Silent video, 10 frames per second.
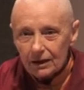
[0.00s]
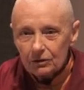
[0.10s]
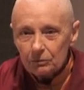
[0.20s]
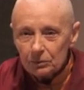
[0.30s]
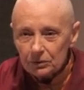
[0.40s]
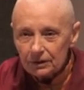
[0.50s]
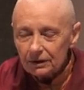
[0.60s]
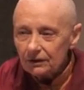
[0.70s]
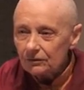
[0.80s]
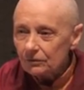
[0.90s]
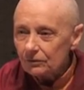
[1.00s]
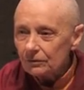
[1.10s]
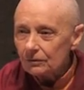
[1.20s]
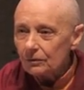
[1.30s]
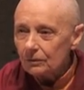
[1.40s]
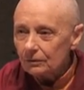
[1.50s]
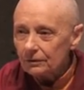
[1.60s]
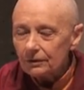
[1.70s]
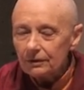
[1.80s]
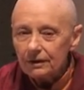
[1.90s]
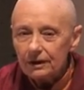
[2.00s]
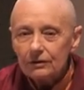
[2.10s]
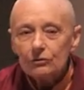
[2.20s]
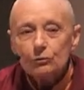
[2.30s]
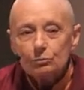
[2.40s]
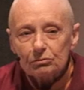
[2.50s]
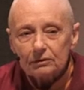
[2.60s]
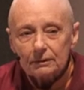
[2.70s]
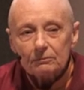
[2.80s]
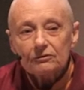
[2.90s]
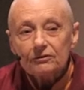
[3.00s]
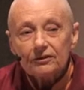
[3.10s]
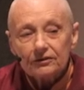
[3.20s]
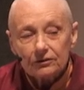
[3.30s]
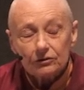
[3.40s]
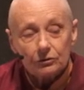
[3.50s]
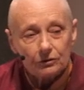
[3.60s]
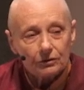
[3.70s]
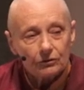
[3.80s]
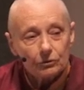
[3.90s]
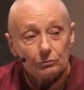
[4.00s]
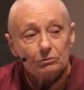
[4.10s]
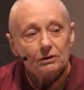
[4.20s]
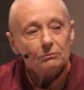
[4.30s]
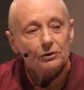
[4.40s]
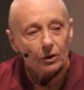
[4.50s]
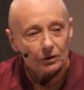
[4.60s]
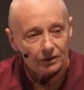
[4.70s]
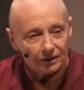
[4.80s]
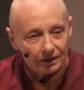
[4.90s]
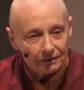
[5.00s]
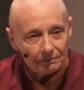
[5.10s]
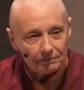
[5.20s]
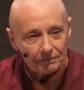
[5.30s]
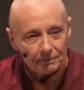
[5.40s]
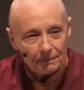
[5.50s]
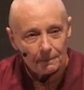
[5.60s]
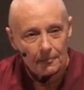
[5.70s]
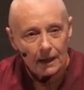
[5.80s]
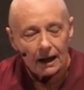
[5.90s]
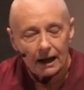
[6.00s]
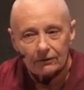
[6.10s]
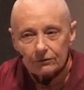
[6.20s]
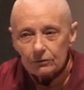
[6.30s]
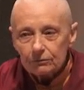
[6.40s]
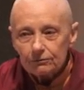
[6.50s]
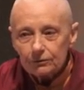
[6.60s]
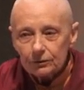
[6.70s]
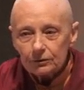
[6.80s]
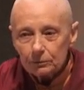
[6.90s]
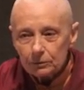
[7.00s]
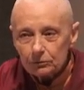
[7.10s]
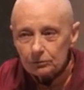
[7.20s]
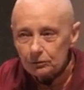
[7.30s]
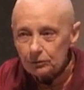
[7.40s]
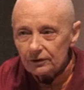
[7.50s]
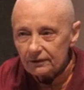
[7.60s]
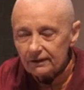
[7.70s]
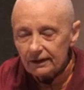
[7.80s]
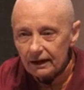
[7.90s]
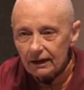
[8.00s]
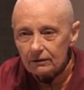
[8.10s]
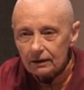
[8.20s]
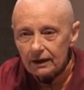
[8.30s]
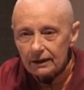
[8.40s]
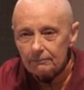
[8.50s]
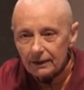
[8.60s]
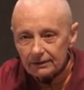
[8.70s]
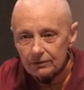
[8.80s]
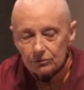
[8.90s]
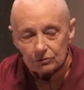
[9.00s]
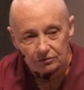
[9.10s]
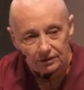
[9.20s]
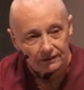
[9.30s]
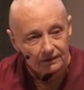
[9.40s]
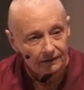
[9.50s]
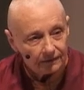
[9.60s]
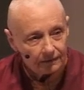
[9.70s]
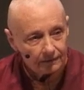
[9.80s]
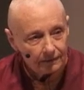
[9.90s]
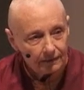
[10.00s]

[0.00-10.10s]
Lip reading: The Buddha is also called the supreme physician, the supreme doctor. And so the Four Noble Truths are set out like a medical treatise.